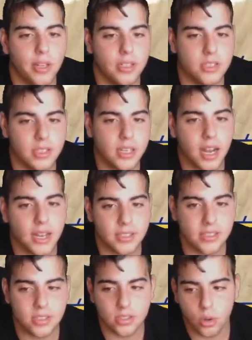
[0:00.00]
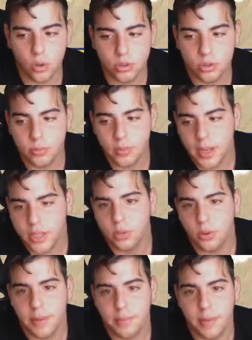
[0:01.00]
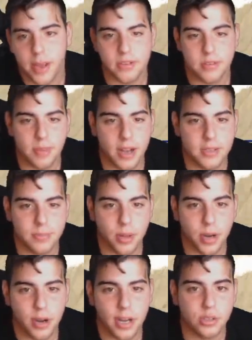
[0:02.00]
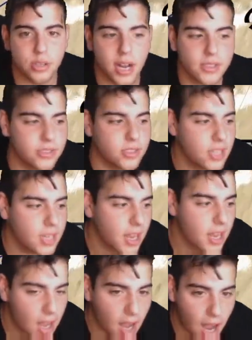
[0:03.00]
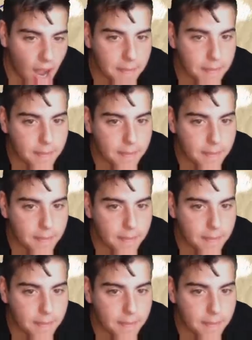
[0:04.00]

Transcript: easy, guys. This is going to make you a best Mighty player. And as you guys can see, I'm